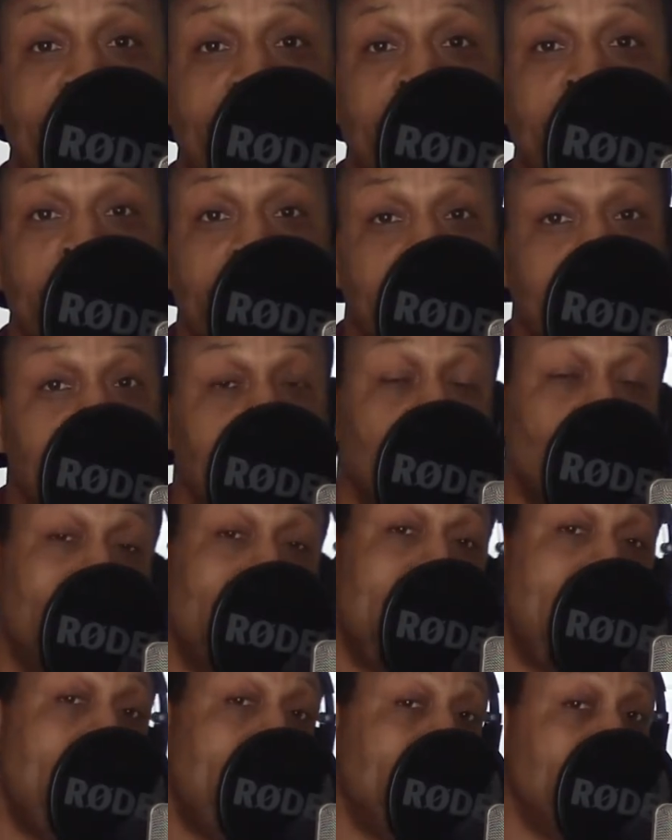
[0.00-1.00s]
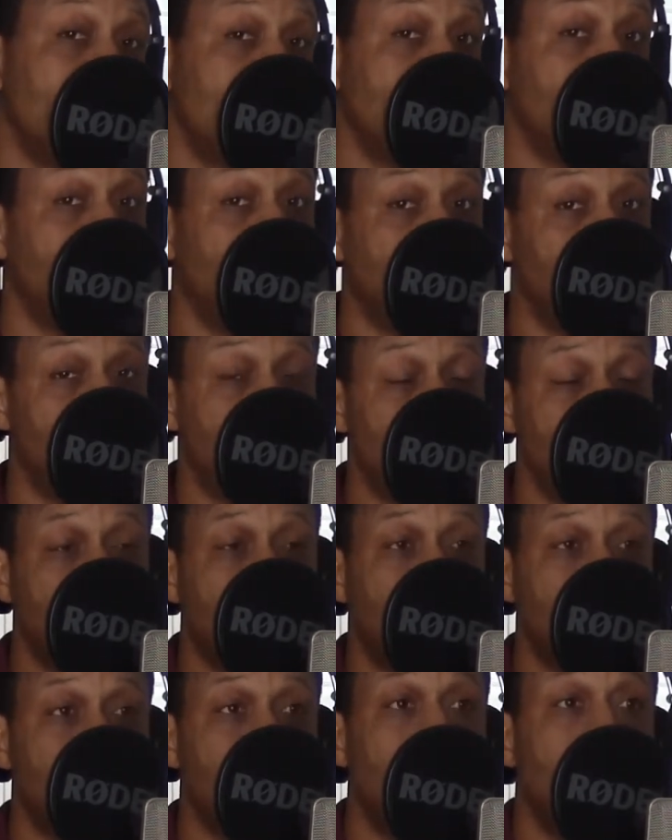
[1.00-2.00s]
This is what happens sometimes.
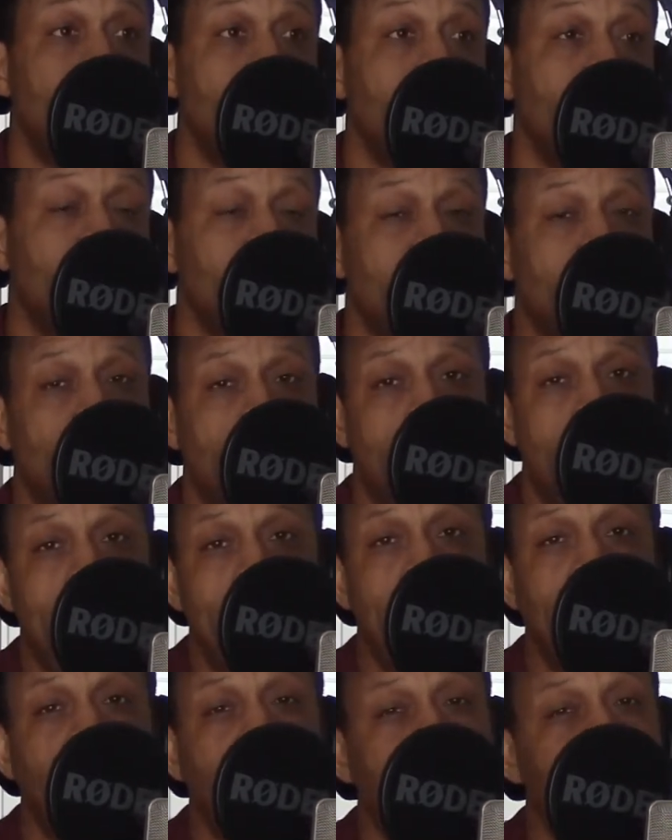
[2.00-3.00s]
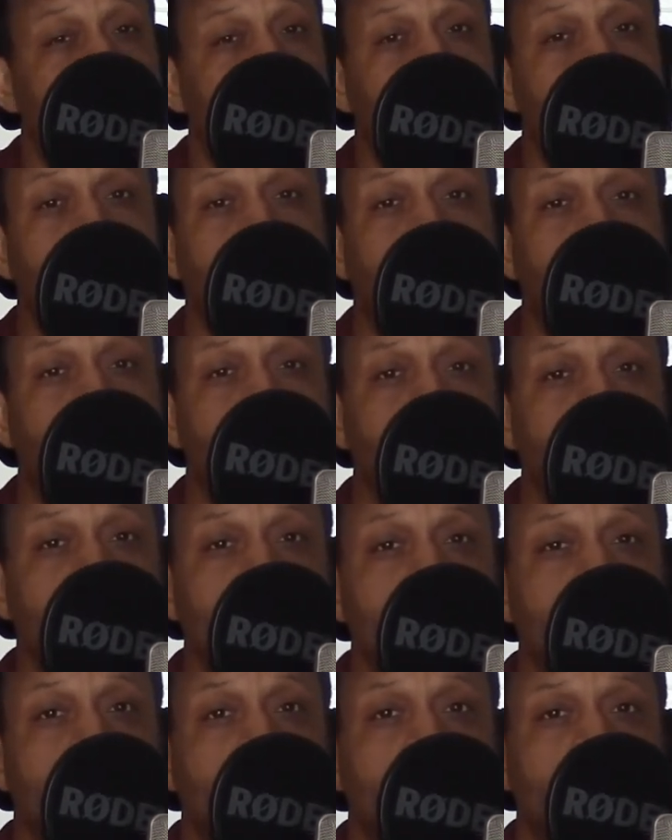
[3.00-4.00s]
Sometimes people say, well, my mother didn't love me,
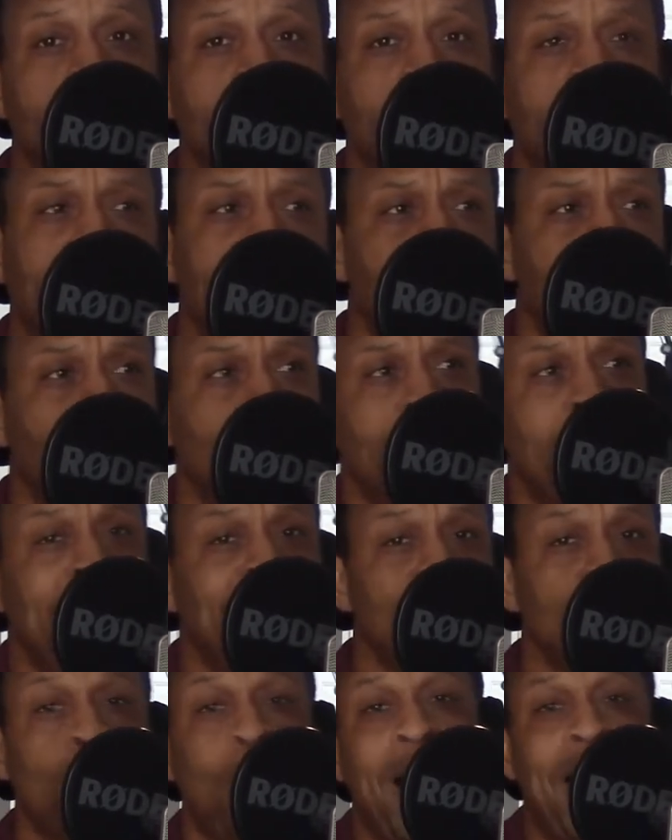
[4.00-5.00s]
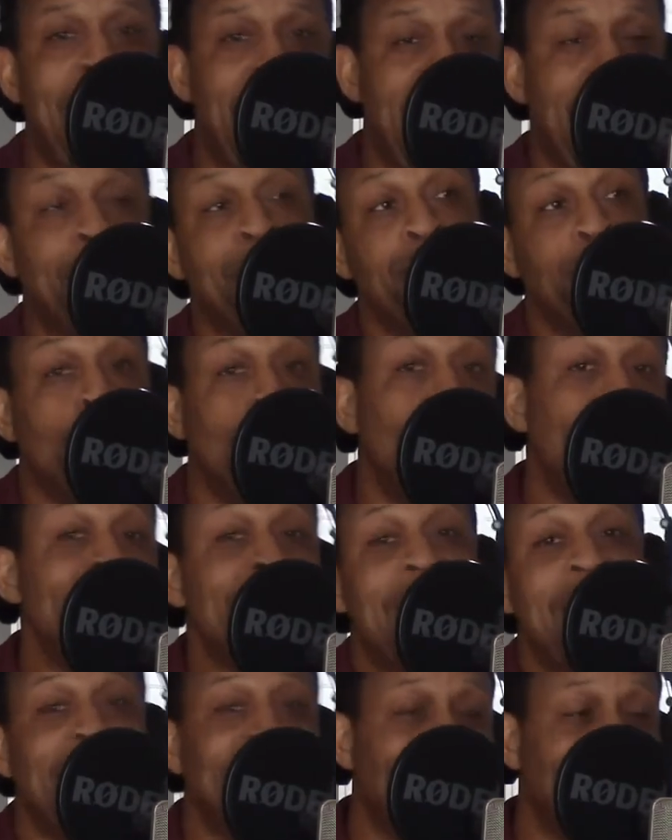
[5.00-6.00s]
and so that's why I'm the way
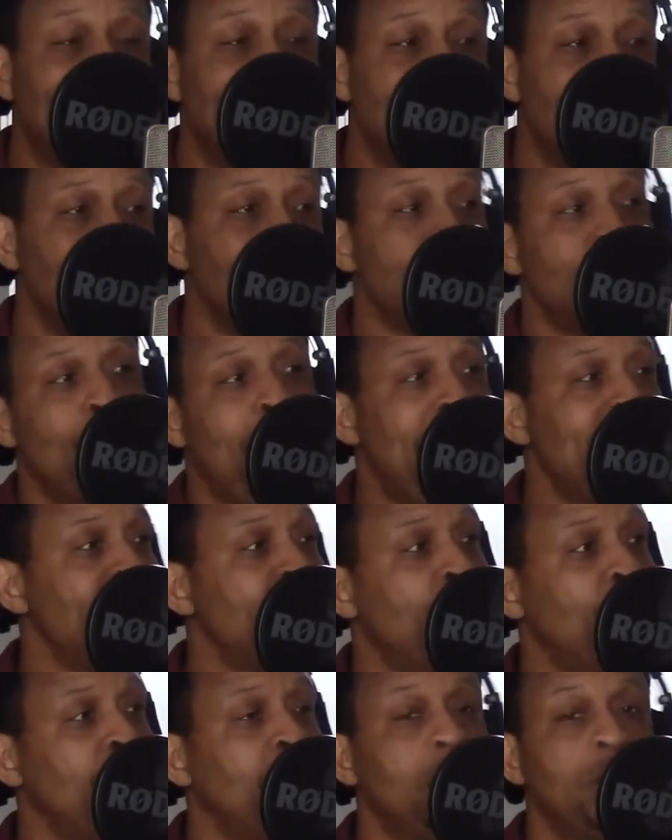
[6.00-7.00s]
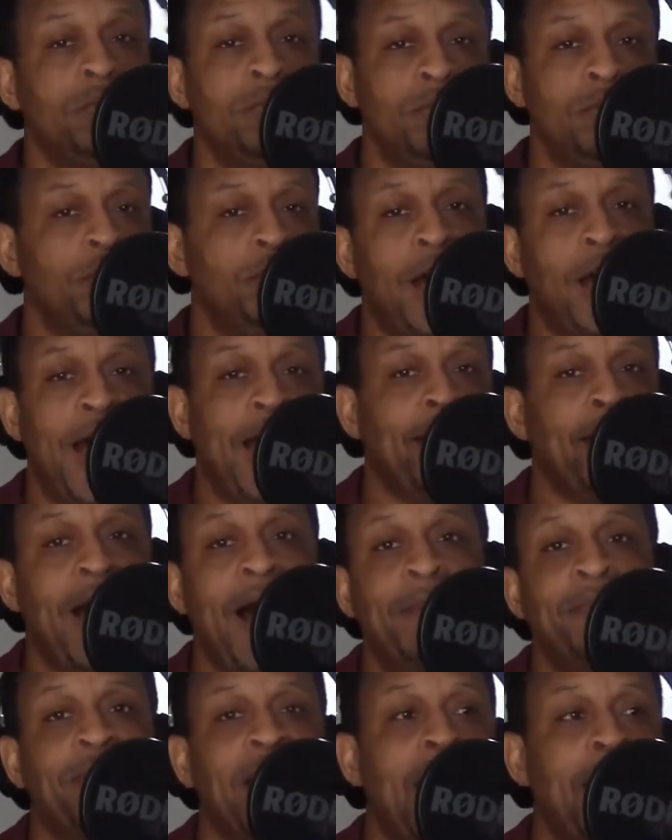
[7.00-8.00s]
I am, so I'm
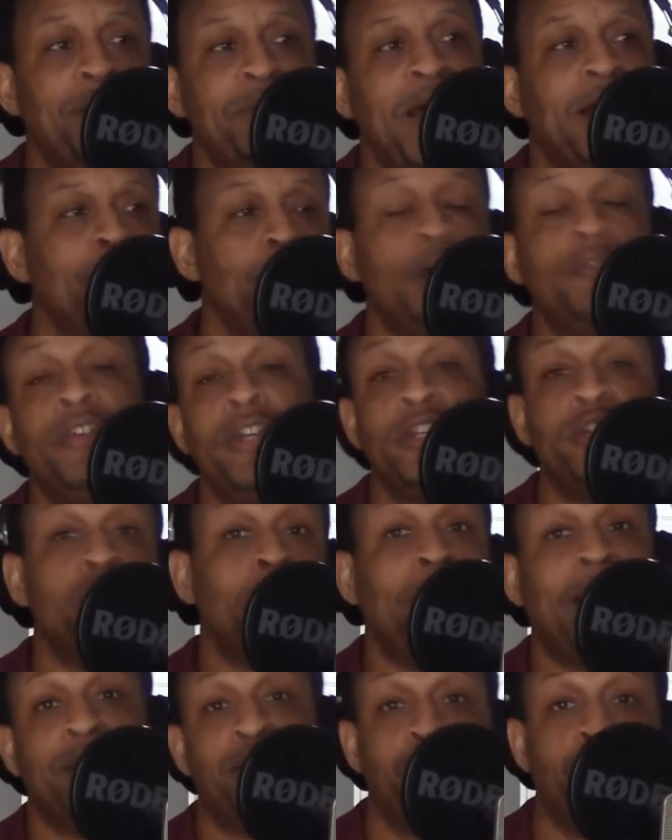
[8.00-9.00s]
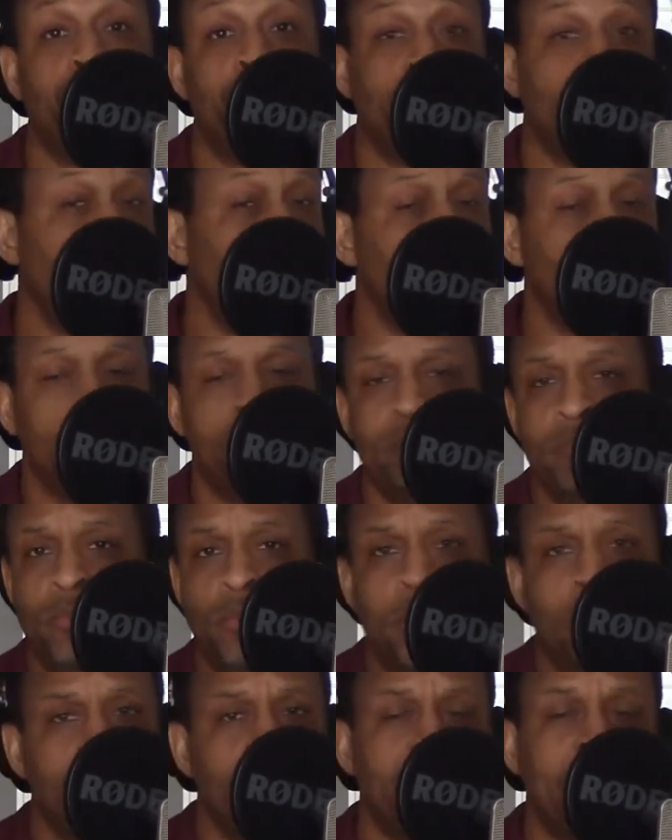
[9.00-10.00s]
not loving to my children, or
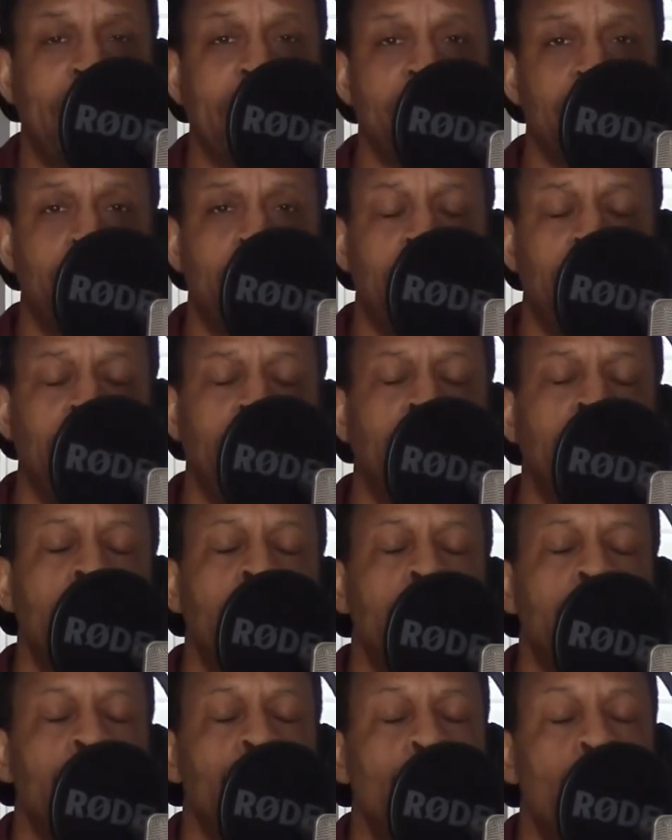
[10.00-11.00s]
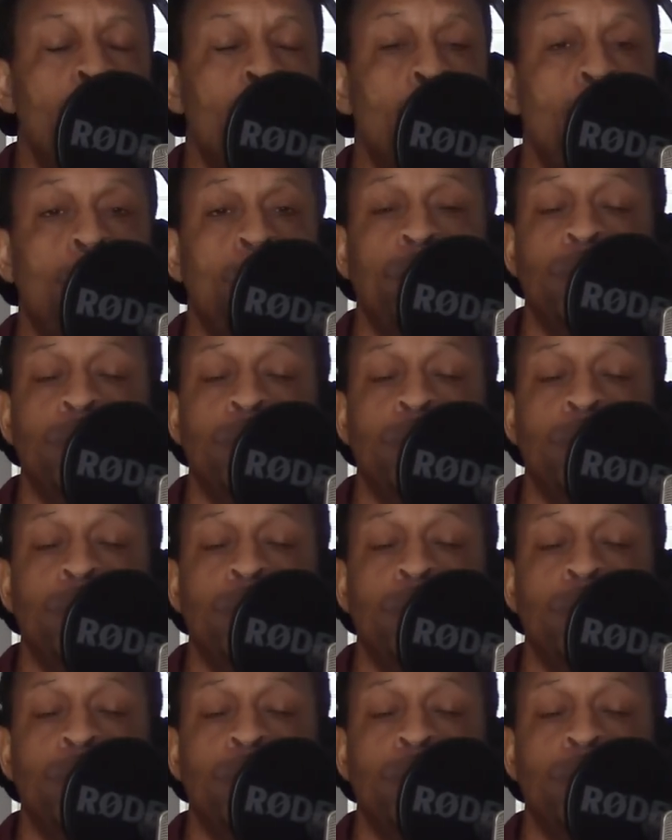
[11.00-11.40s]
whatever the case may be. No.